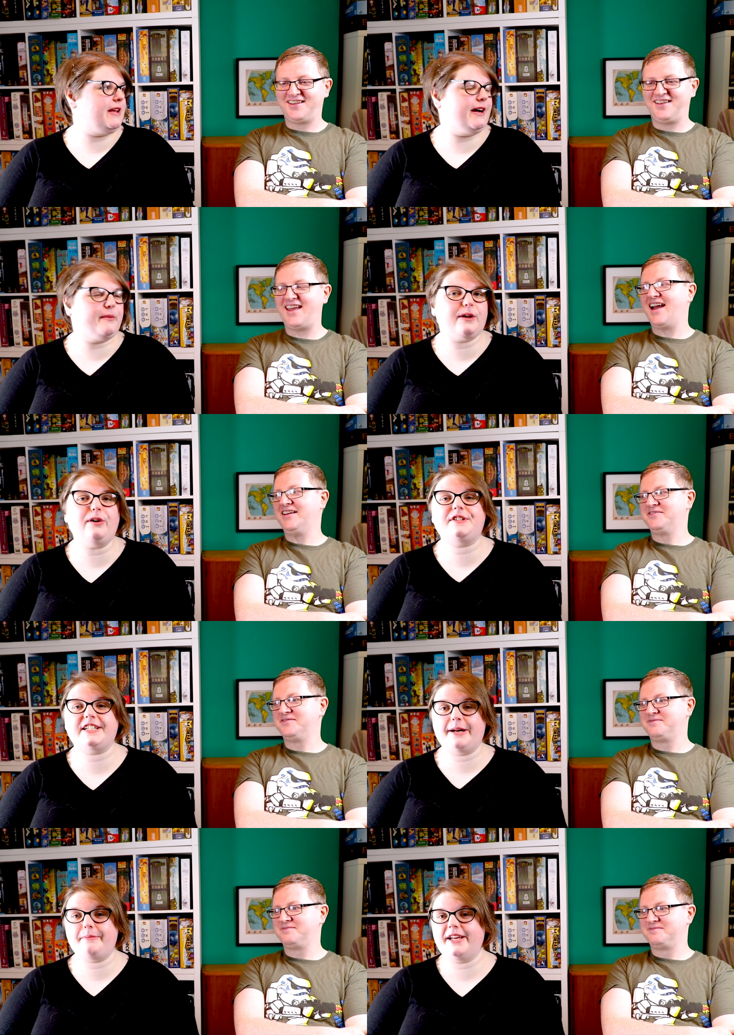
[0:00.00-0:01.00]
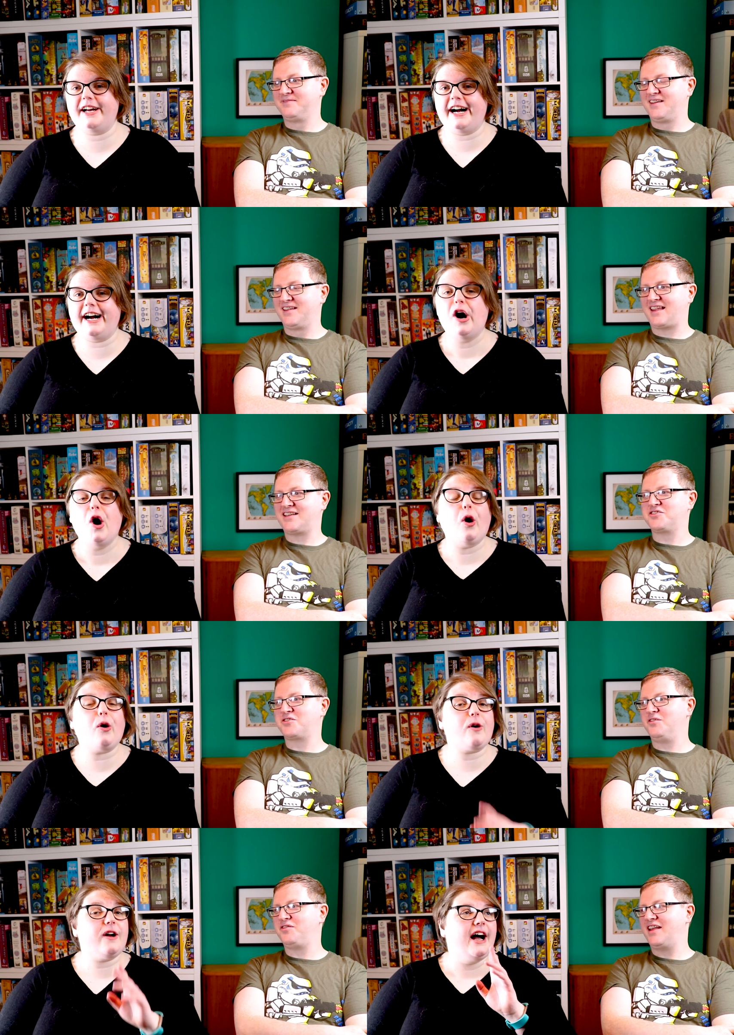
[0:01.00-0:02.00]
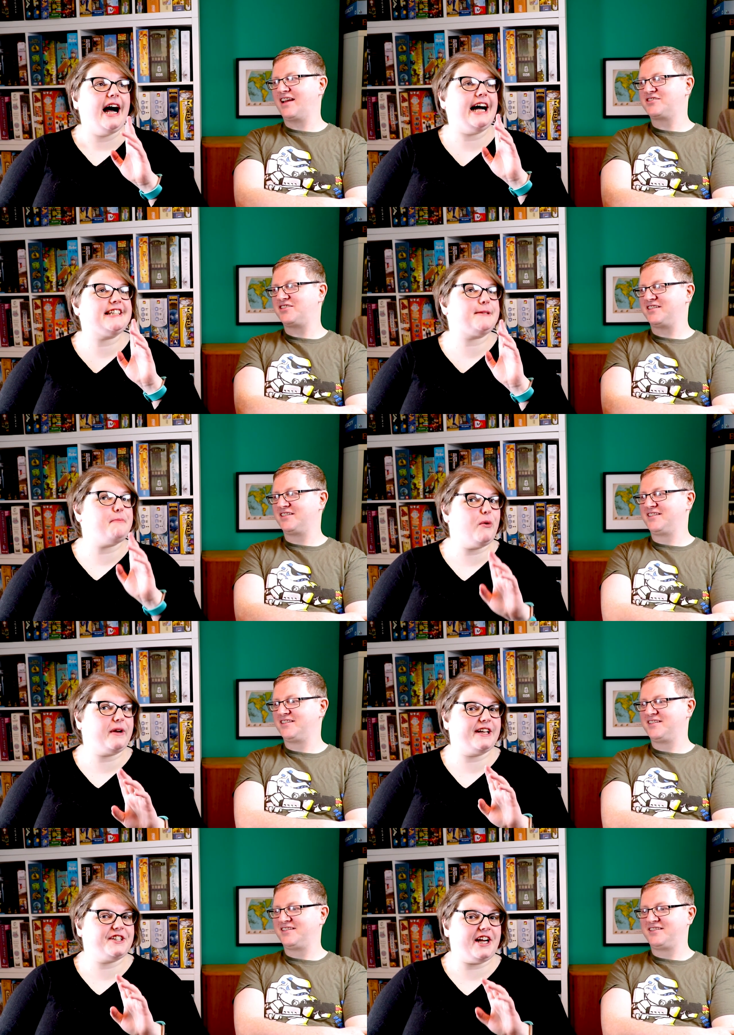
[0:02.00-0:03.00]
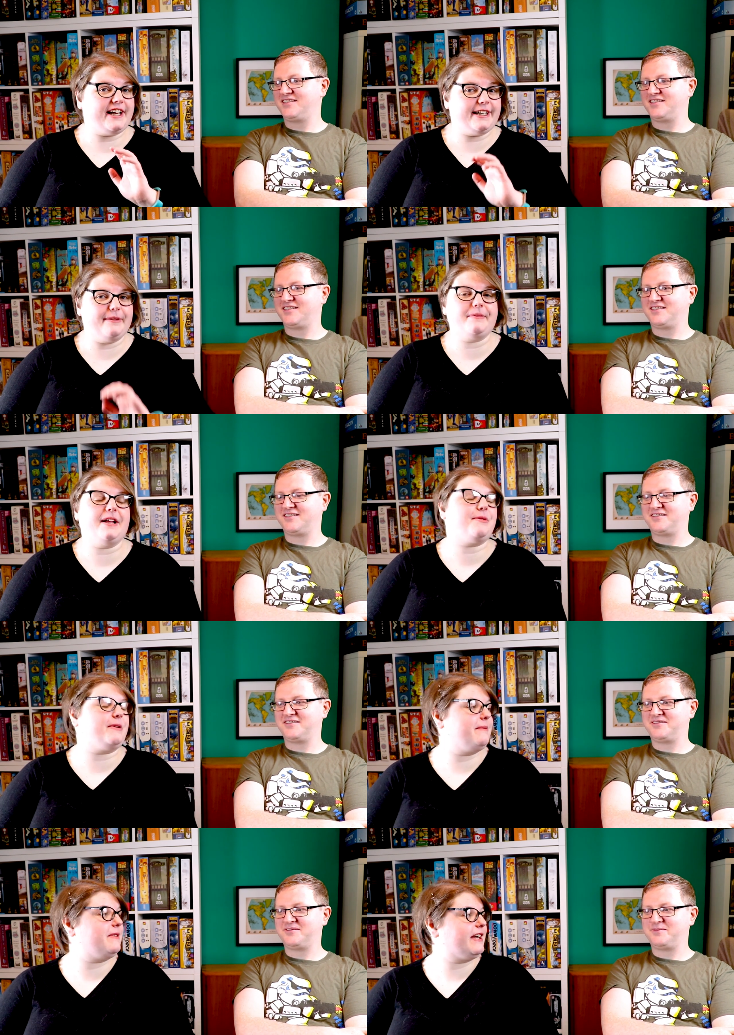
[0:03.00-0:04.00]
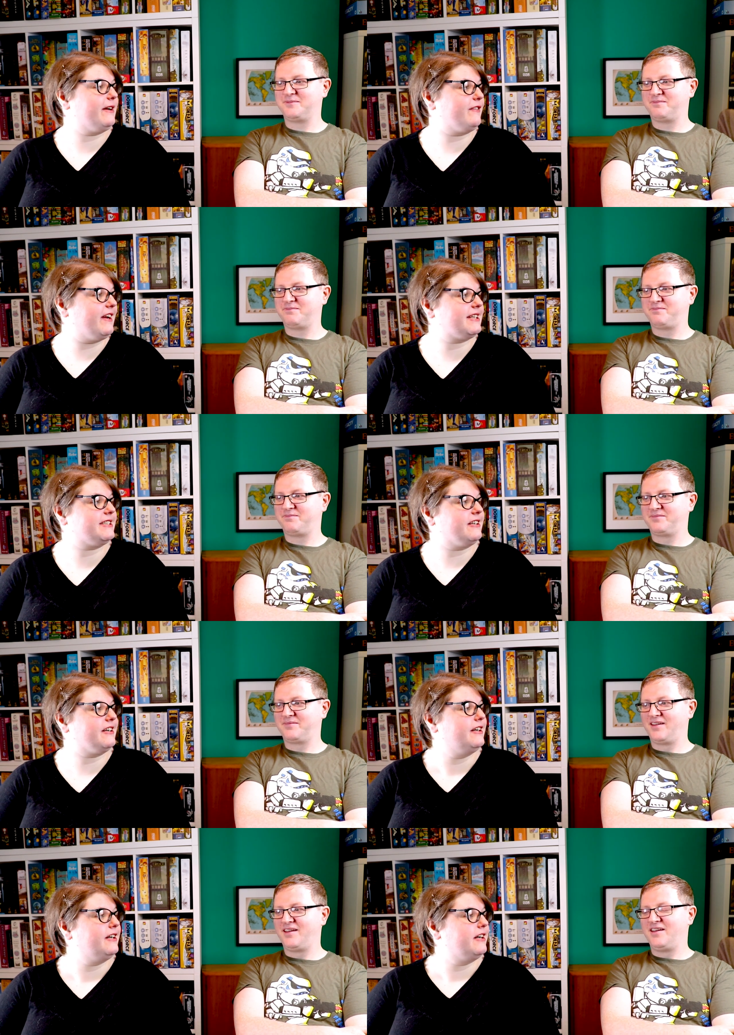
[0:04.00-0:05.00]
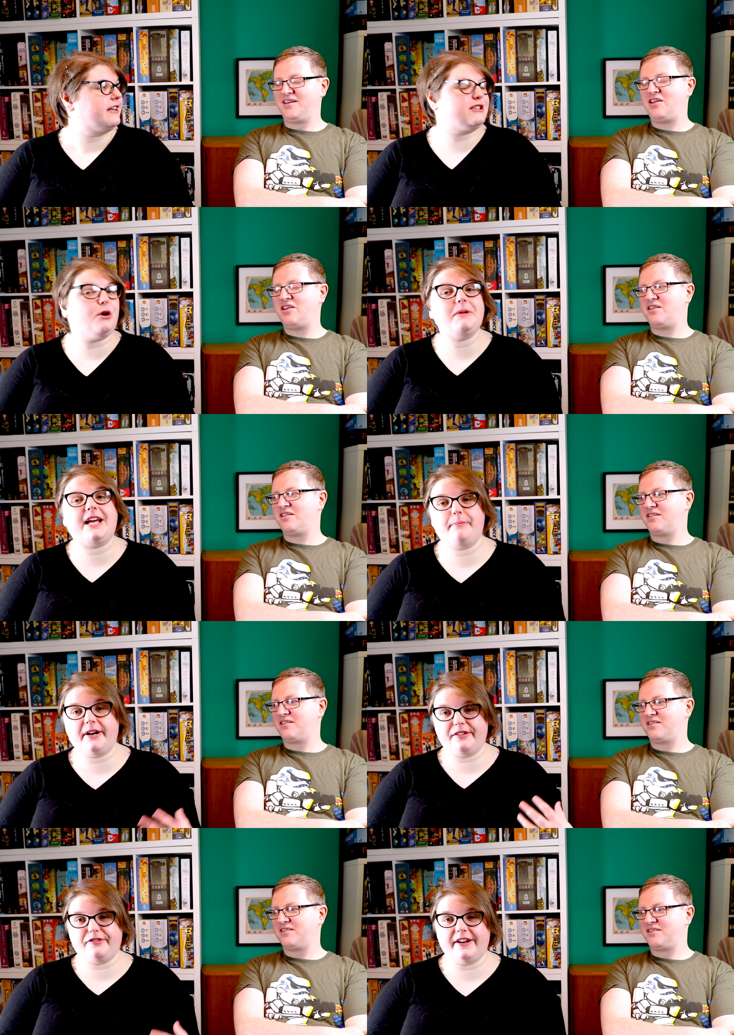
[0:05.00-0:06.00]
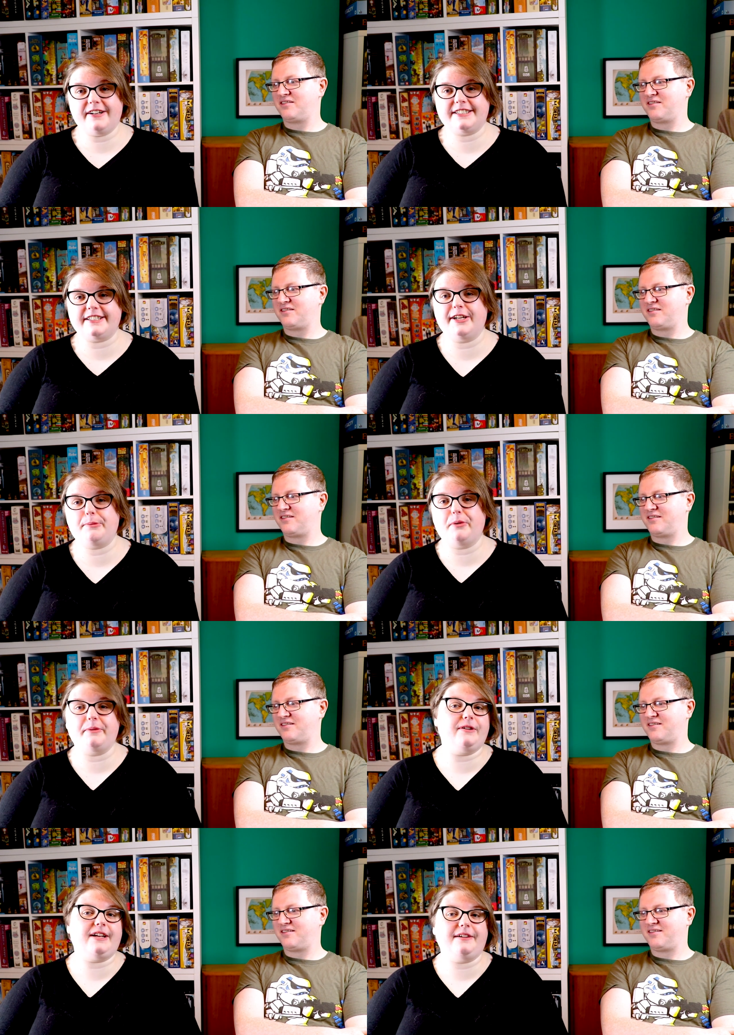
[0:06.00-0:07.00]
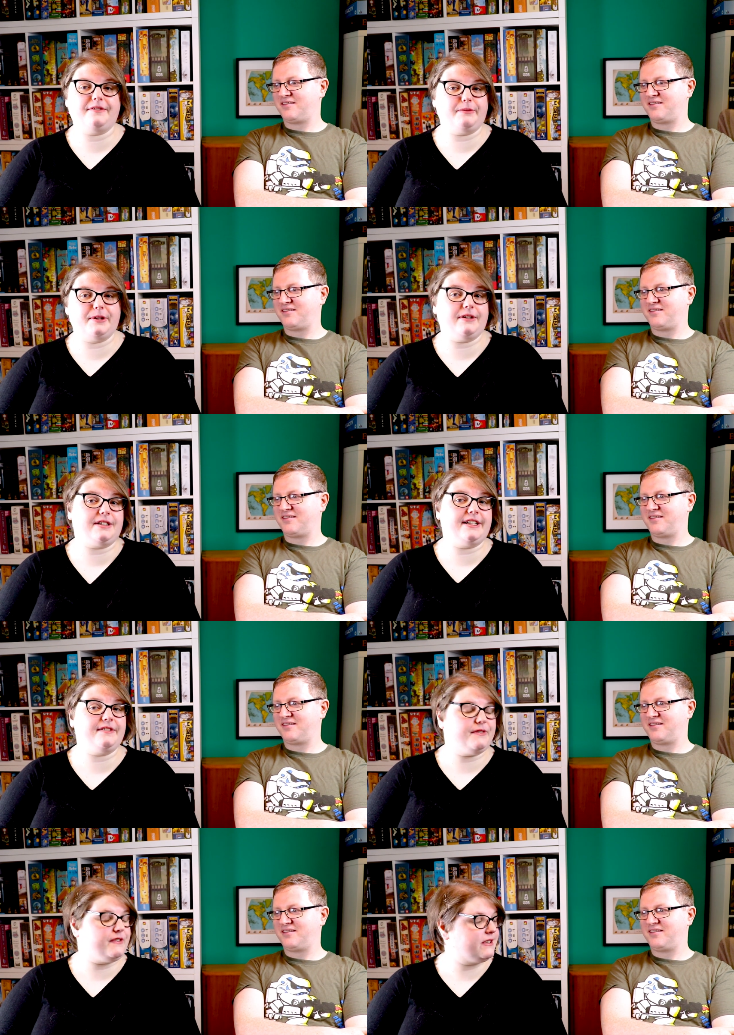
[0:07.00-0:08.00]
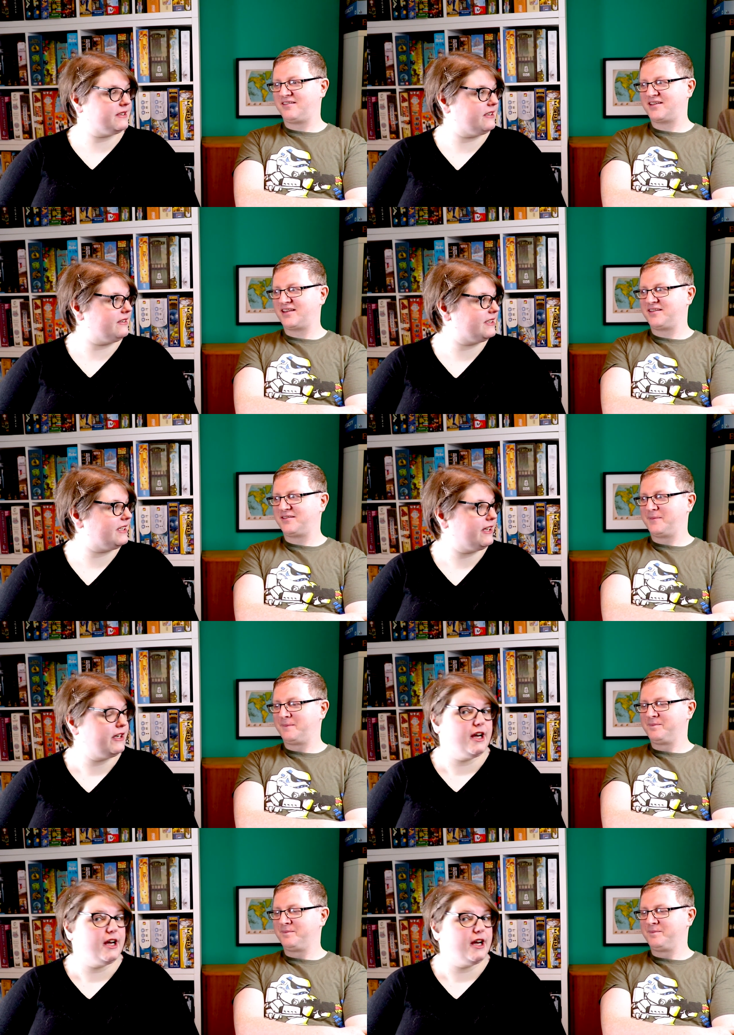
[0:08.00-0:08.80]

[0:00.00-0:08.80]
Speaker 1: I yeah. would love to get me a hat that should or for next year. a smoking jacket. That's what I'm thinking for next year. Because normally I'm by the fireside, but we don't have we don't actually have the fireside so. on today.